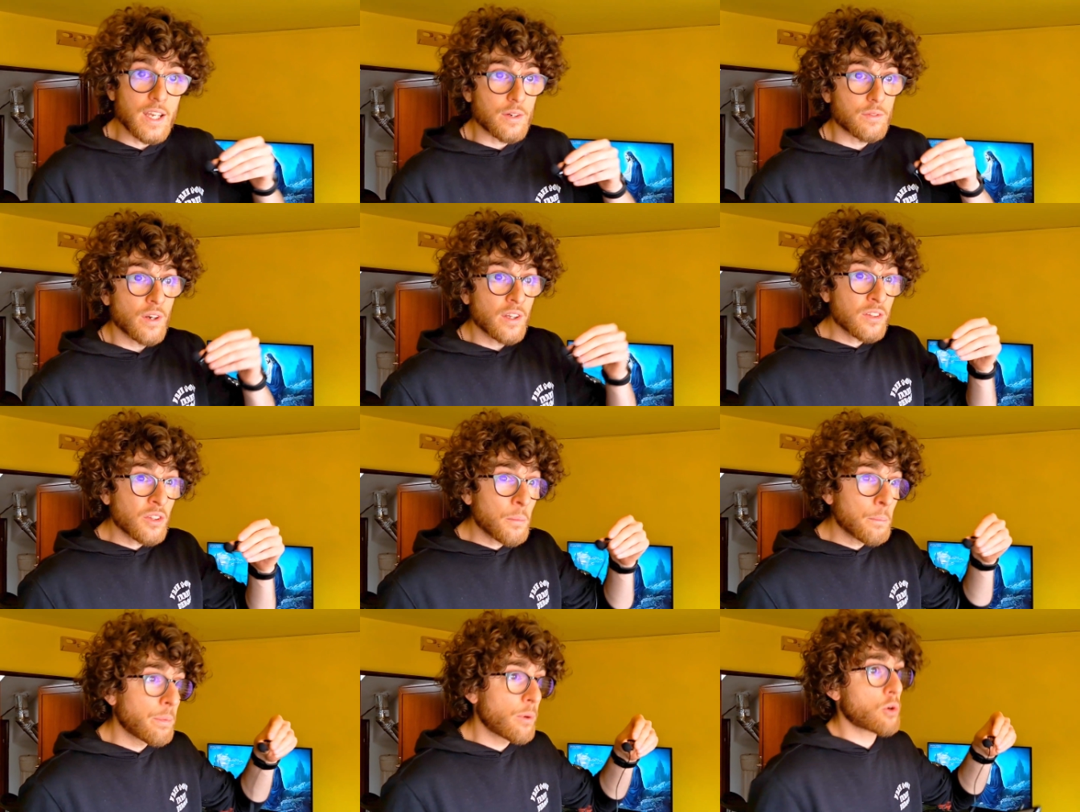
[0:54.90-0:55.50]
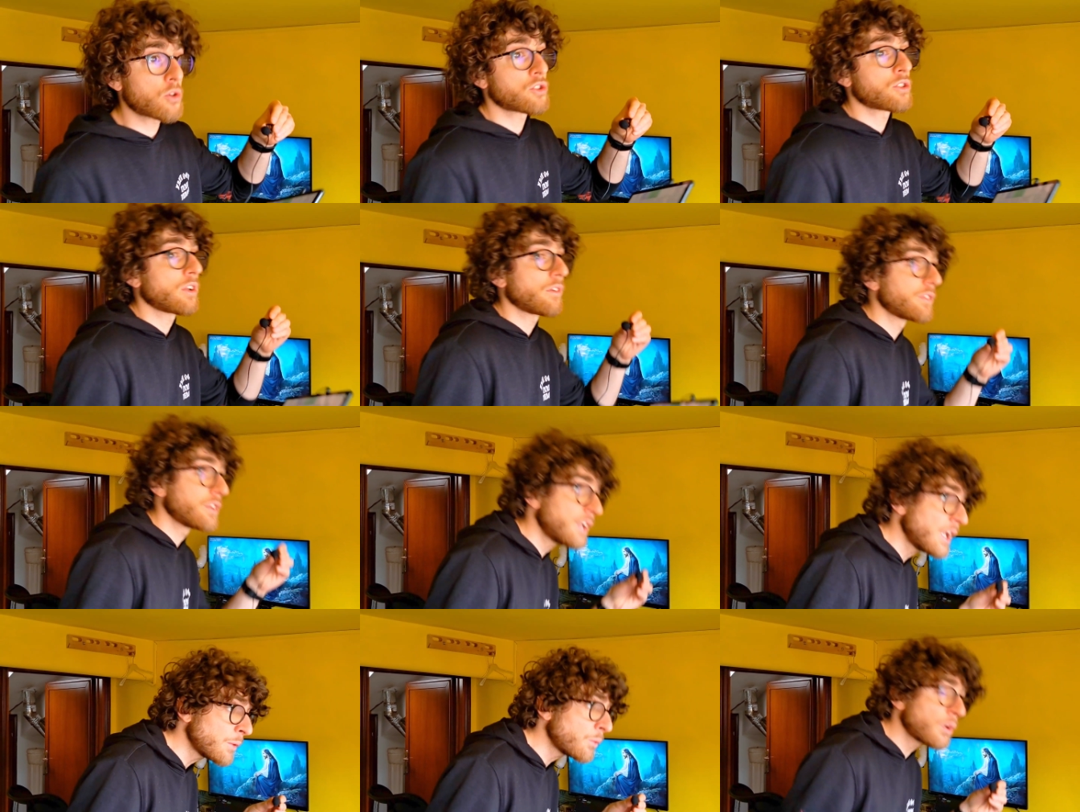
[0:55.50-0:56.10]
a random portion of
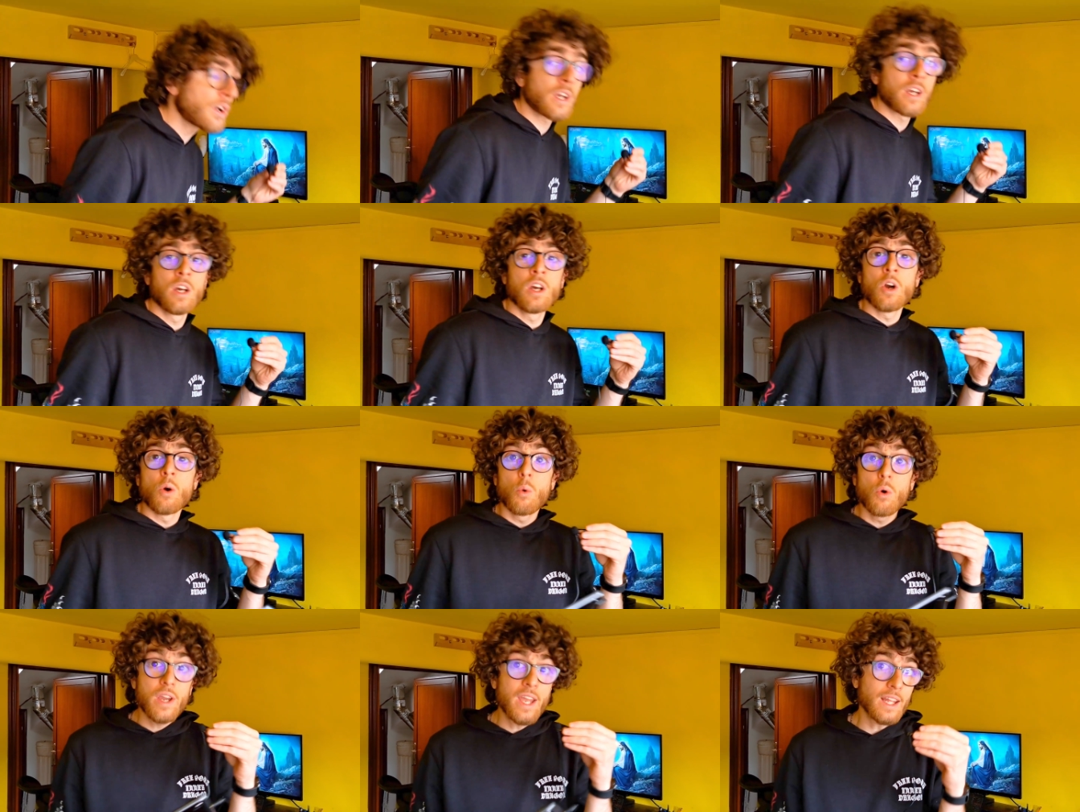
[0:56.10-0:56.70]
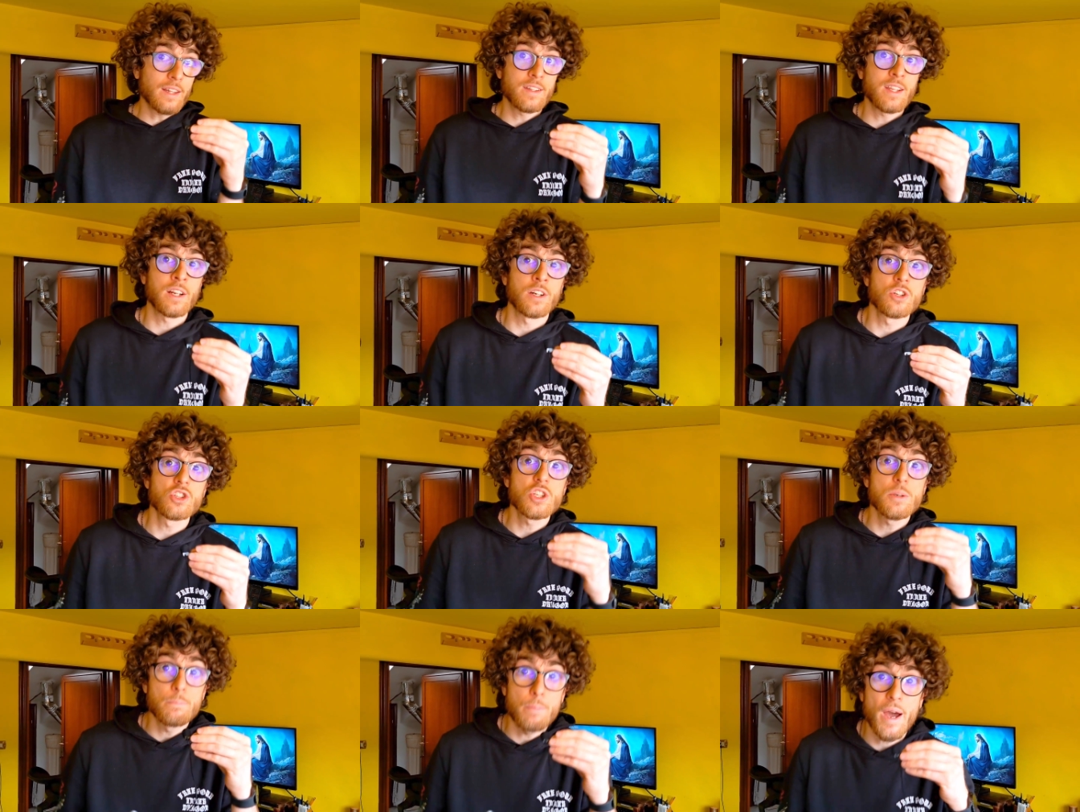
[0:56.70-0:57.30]
the network would get the
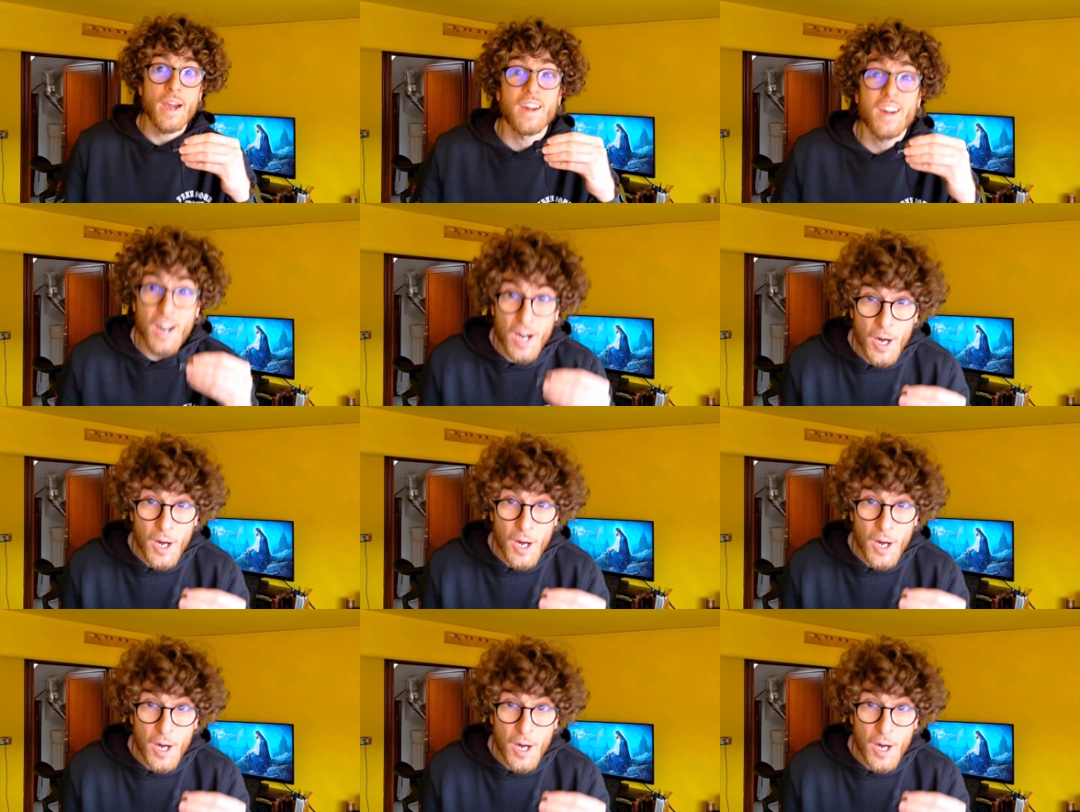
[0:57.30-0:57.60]
energy back